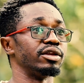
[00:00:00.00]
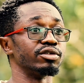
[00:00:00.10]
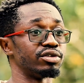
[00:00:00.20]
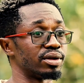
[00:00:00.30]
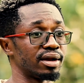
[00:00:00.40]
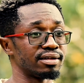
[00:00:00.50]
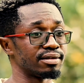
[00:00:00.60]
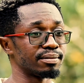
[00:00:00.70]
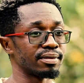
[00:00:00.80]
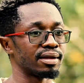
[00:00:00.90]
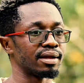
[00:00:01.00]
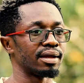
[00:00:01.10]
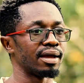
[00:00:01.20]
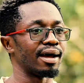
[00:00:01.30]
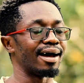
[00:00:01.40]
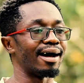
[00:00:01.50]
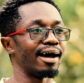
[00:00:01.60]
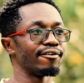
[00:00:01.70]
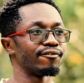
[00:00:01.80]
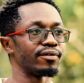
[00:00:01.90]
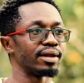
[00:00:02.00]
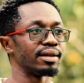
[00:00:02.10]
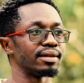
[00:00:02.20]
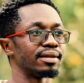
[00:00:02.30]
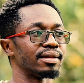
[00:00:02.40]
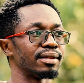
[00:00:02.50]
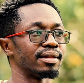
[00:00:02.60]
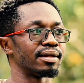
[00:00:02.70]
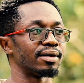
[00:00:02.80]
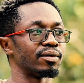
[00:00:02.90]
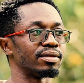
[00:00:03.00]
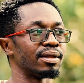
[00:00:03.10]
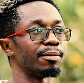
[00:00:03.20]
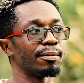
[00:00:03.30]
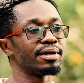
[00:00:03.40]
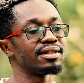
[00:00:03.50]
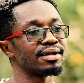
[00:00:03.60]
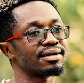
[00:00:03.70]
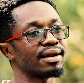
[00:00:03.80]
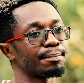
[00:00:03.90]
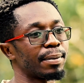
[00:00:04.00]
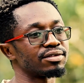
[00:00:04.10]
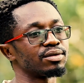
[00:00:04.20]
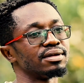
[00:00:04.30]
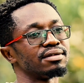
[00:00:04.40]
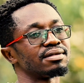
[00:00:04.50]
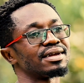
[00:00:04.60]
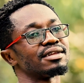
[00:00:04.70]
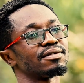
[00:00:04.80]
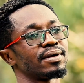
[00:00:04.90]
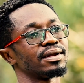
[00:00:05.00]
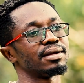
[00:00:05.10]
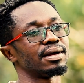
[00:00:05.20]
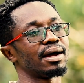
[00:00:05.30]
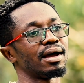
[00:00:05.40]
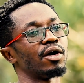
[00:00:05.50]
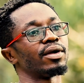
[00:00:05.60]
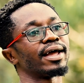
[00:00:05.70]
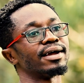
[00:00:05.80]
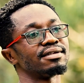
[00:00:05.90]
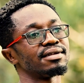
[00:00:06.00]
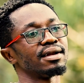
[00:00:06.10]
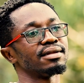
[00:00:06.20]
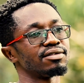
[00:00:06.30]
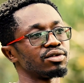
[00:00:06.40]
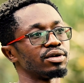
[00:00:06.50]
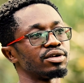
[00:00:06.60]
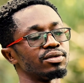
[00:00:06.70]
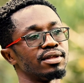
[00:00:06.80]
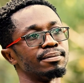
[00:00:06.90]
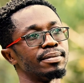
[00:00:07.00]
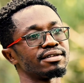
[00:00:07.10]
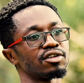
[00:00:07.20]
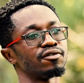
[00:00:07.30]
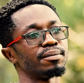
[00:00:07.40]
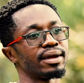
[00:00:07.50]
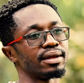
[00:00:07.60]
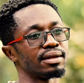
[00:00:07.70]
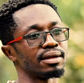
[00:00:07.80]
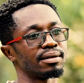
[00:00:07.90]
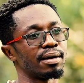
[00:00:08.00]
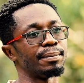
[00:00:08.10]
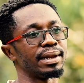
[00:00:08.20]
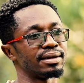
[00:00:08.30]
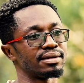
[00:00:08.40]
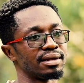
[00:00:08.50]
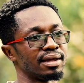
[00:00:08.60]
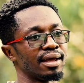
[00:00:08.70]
news journalism, I feel the moment that person is satisfied, or I can tell this story to the best of my ability,